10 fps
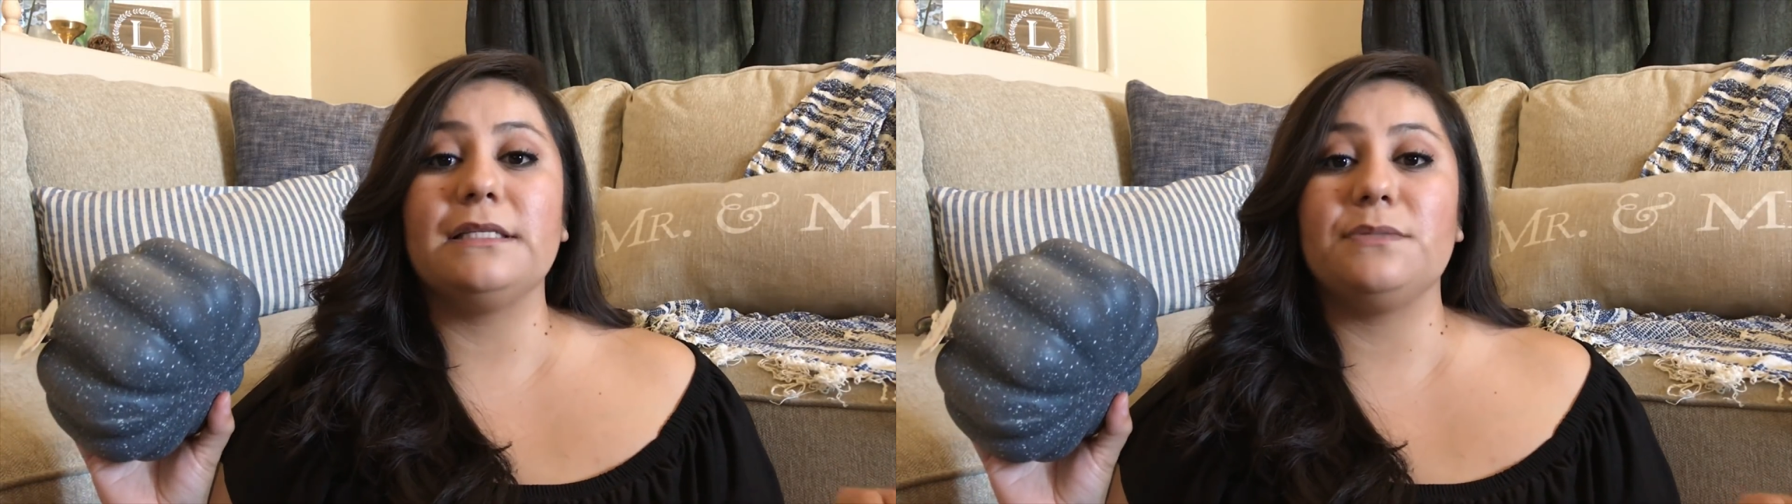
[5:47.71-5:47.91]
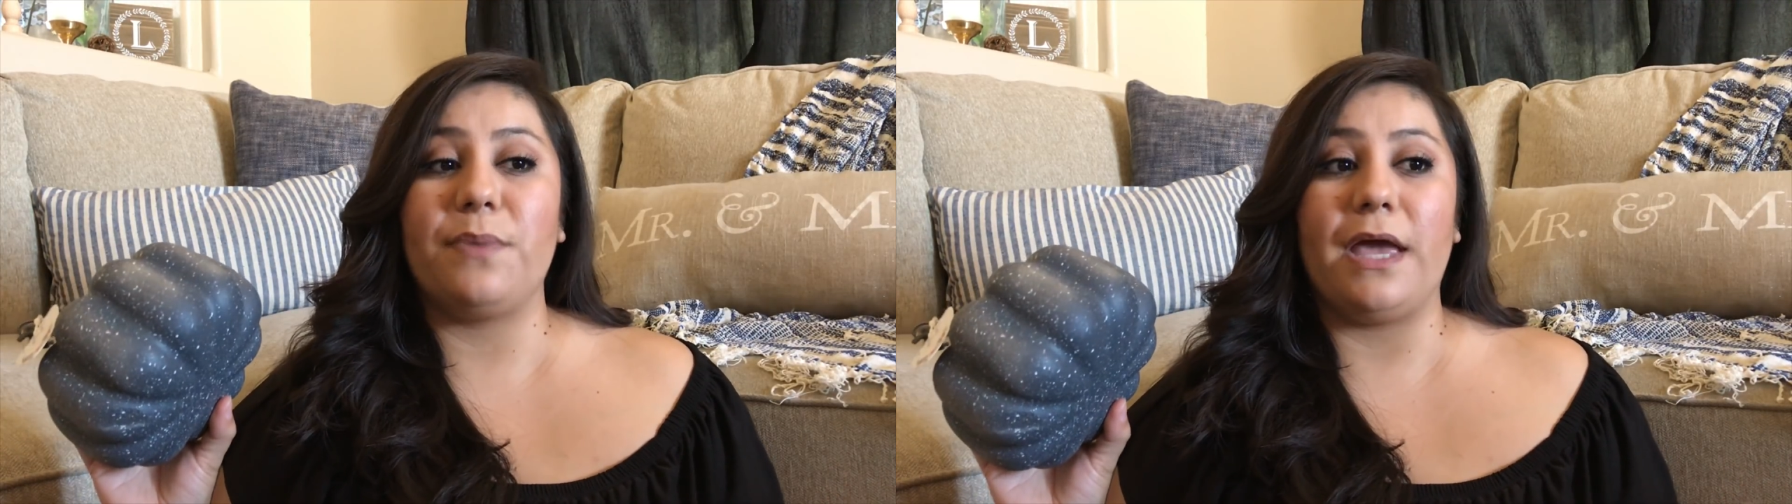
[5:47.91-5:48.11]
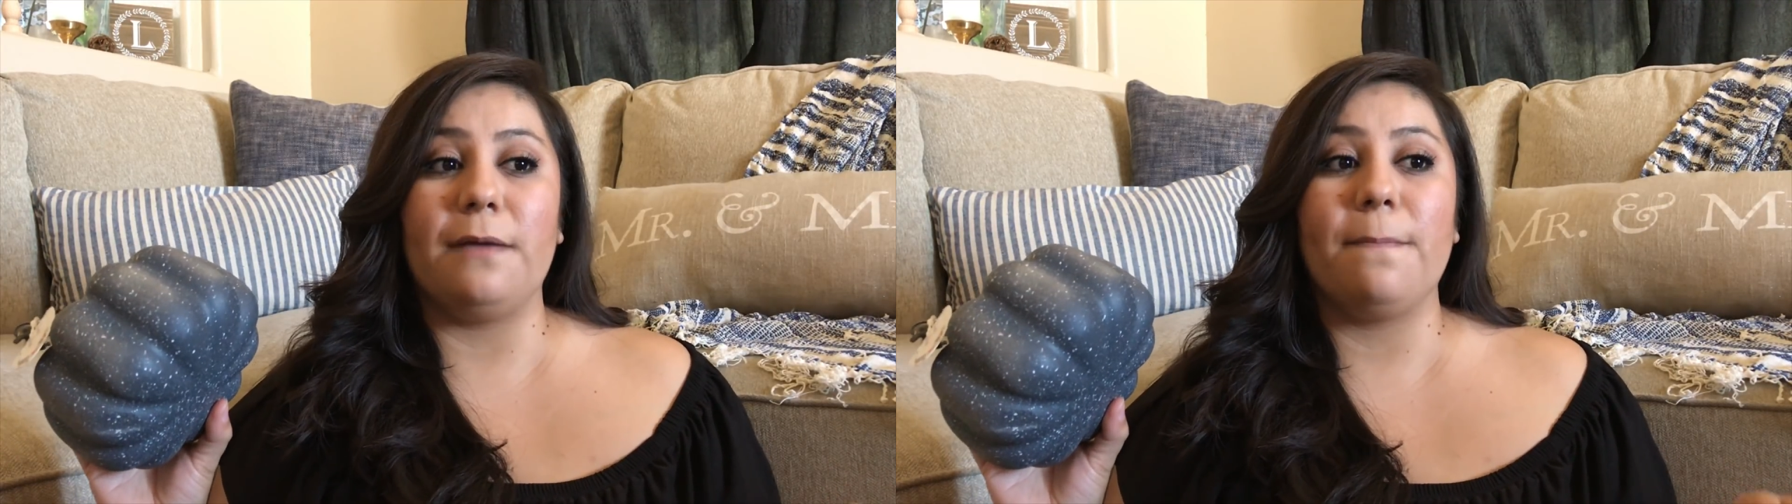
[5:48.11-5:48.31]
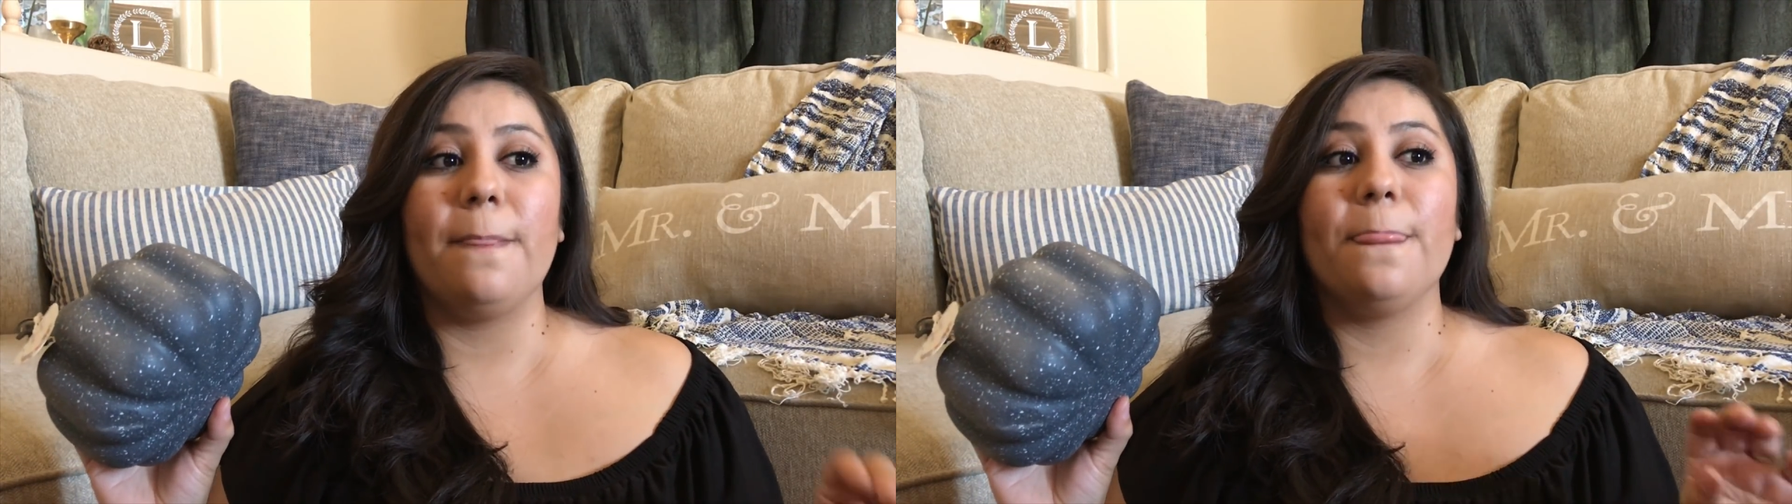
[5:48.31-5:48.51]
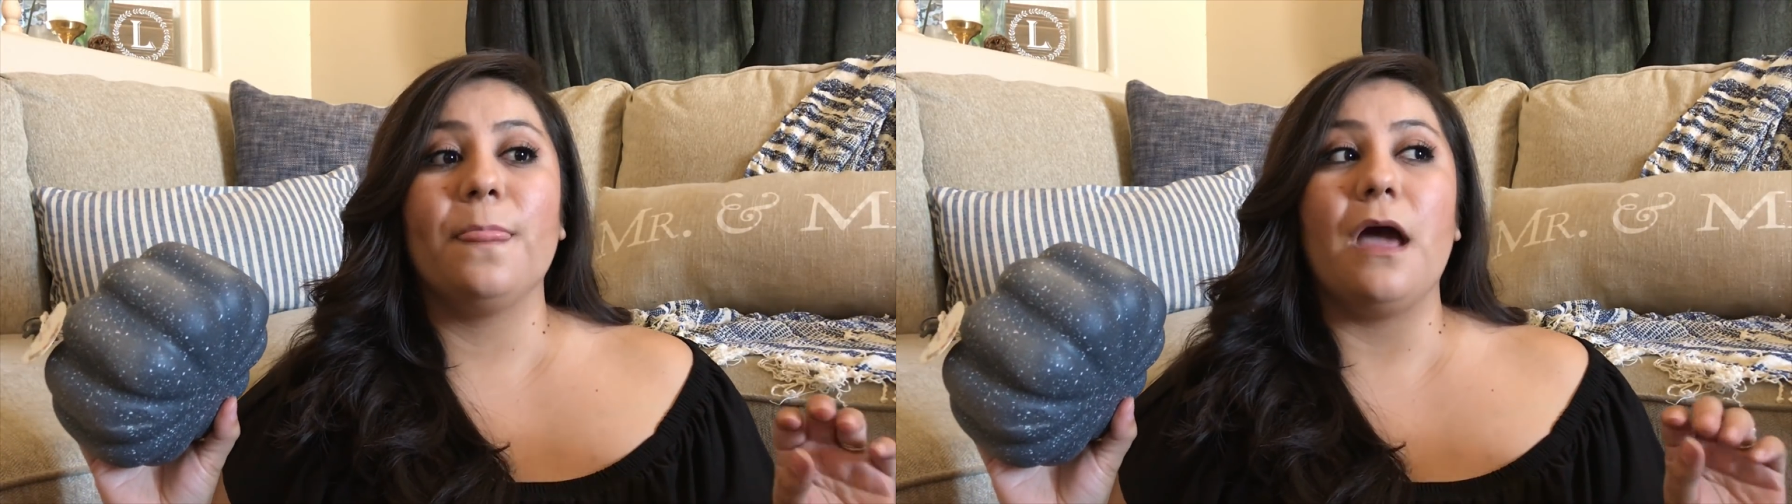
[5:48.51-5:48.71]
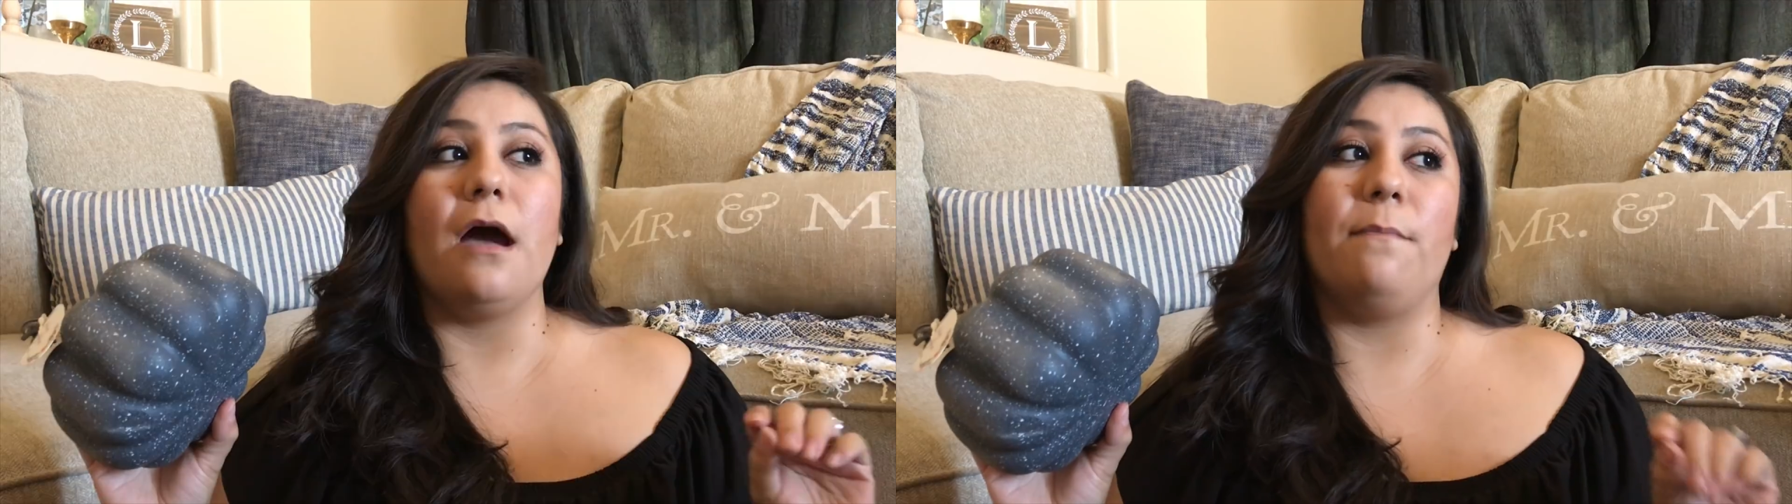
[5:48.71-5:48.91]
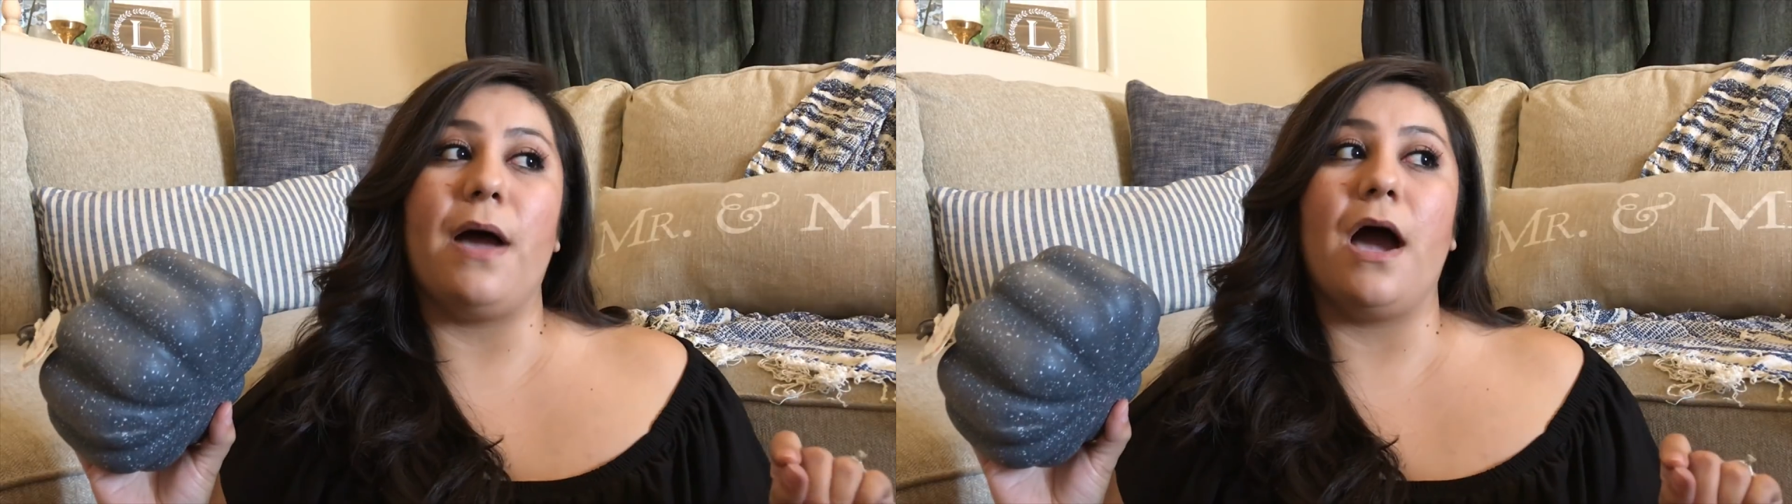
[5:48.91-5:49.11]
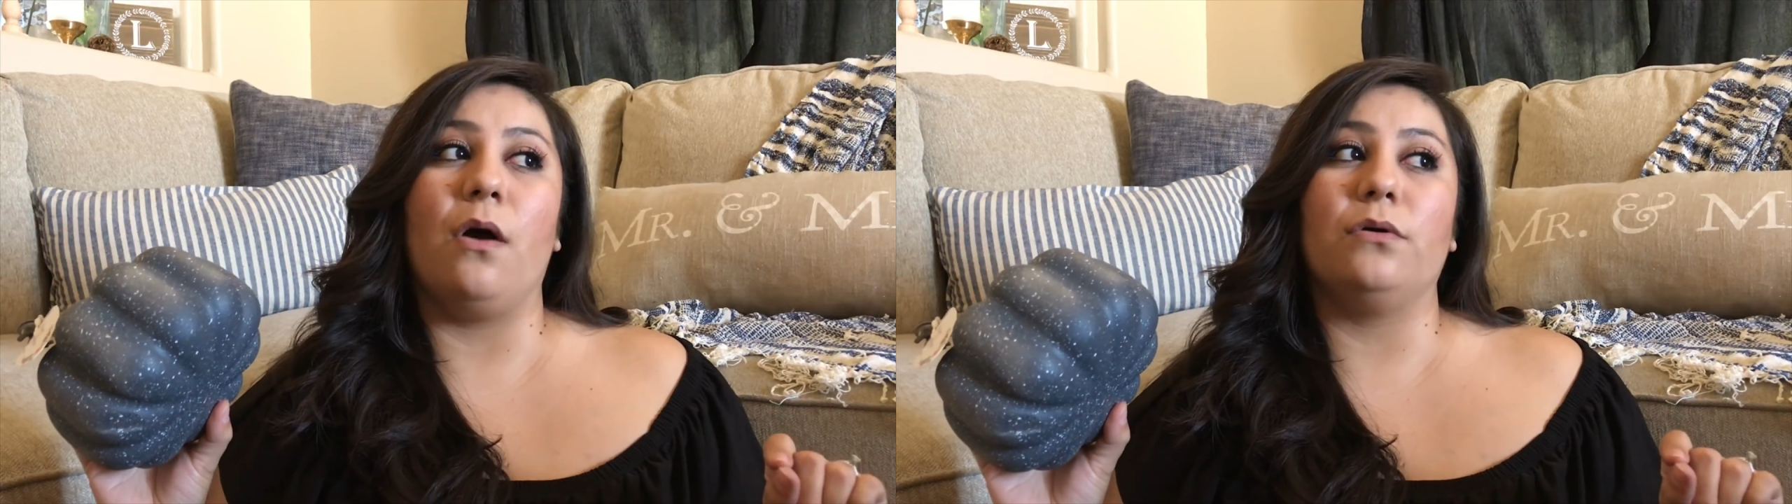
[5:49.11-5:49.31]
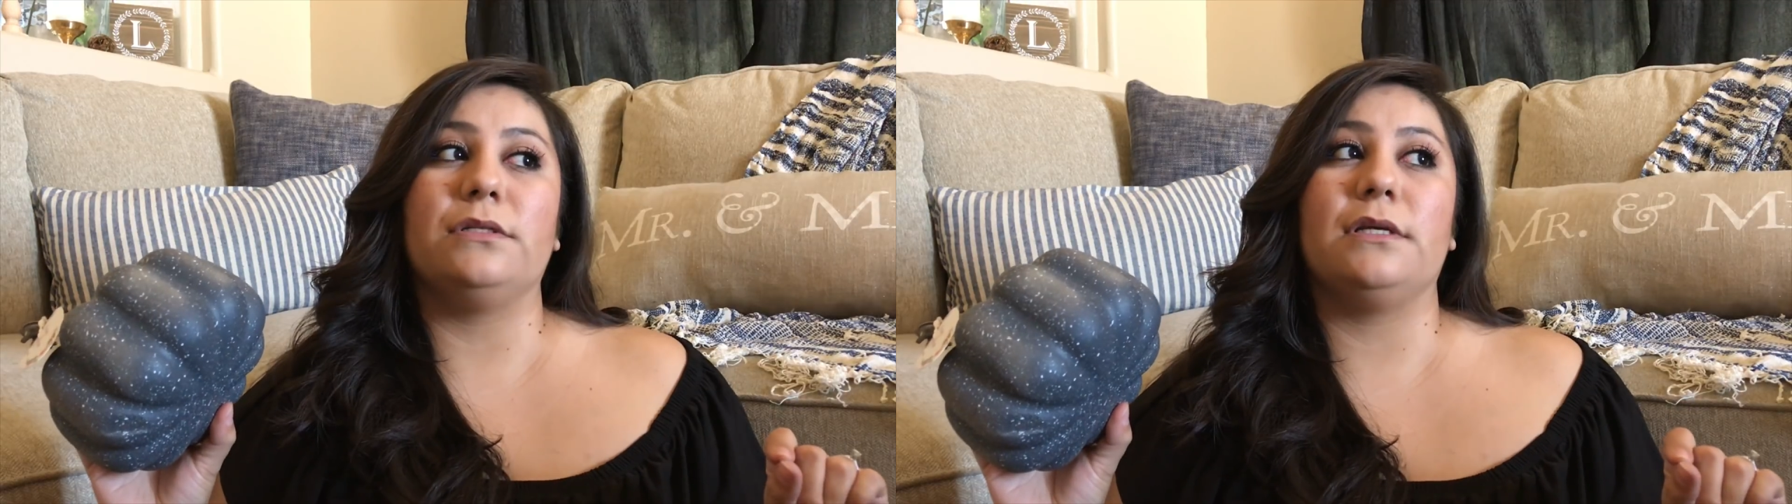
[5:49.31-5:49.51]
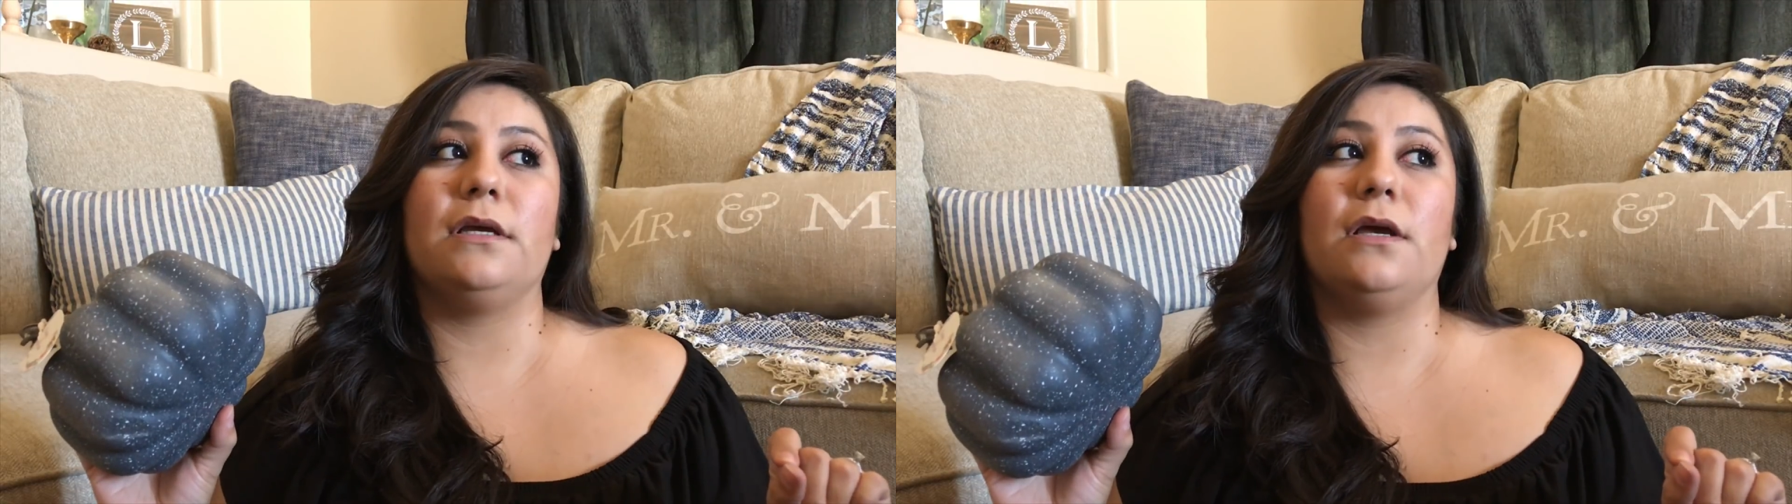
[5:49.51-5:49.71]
spent about